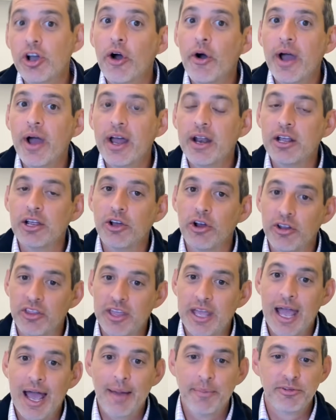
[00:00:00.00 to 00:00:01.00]
you go ahead and go to
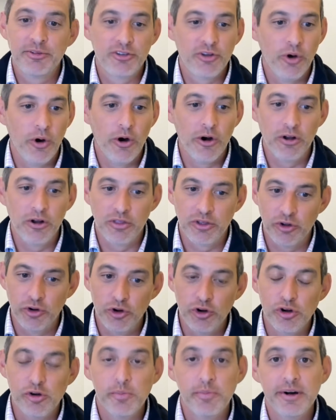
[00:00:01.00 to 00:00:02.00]
the app store the
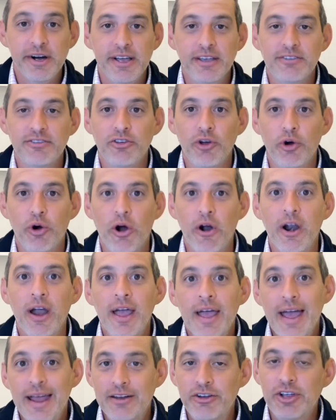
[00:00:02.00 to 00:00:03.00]
google play store
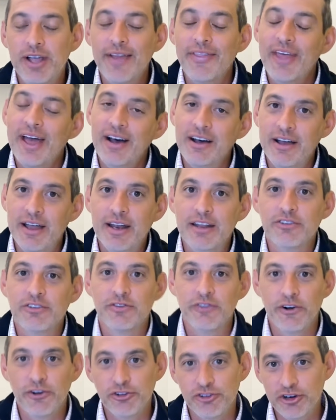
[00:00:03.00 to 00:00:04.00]
and you get that
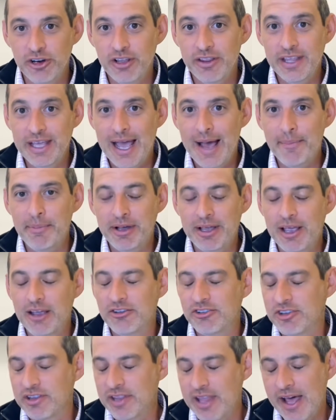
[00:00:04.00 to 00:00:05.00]
latest version of the
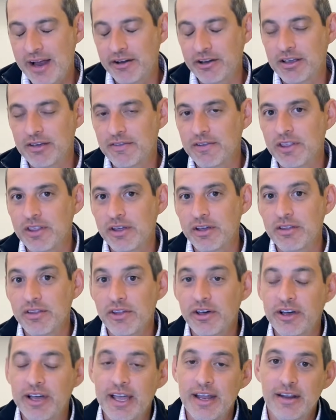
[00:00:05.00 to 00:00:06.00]
application that'll give you the,
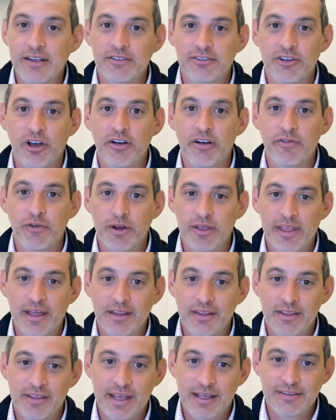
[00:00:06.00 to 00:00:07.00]
the latest software
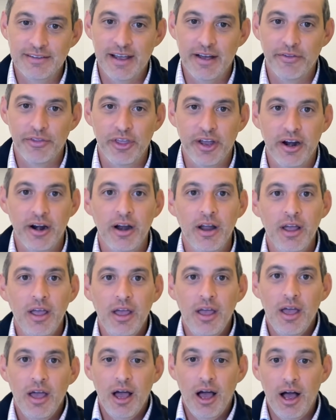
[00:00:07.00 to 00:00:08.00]
that, that's out there
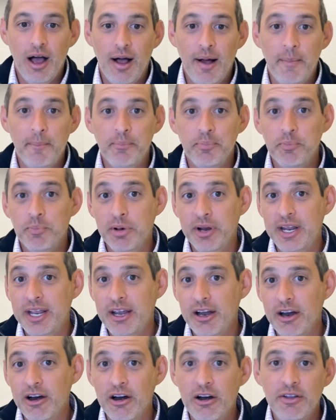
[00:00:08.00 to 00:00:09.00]
um, but
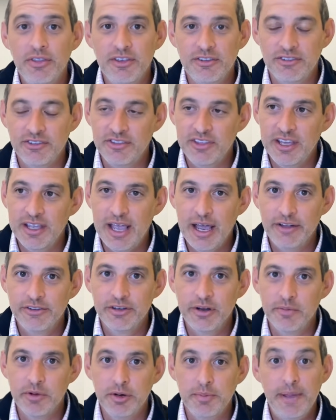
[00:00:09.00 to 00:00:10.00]
here this is the
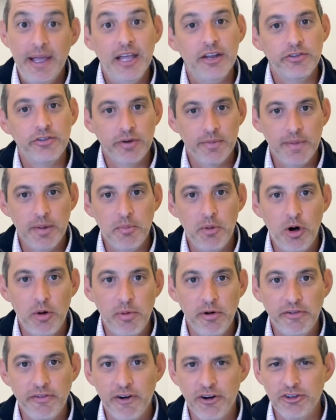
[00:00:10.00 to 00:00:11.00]
account summary page from the
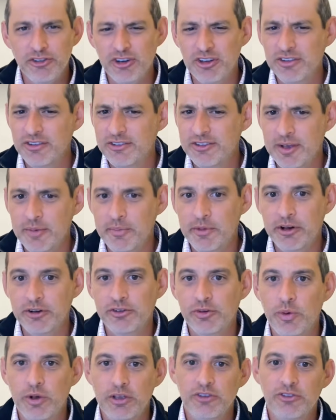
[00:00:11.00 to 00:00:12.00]
mobile version
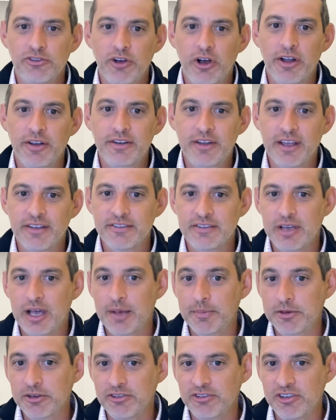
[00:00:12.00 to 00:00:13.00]
similar to what you saw on
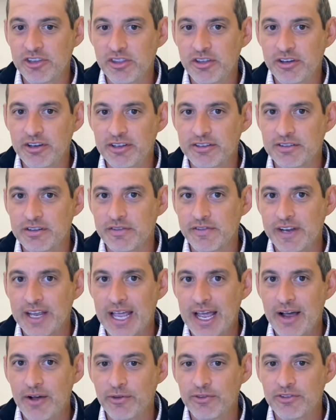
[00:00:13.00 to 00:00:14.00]
desktop you'll see the list of
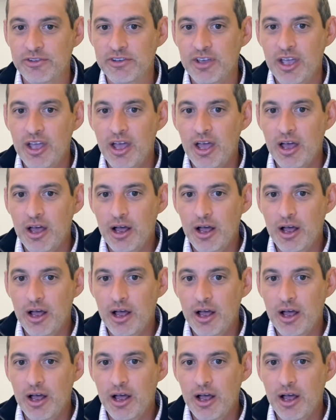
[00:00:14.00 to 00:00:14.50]
accounts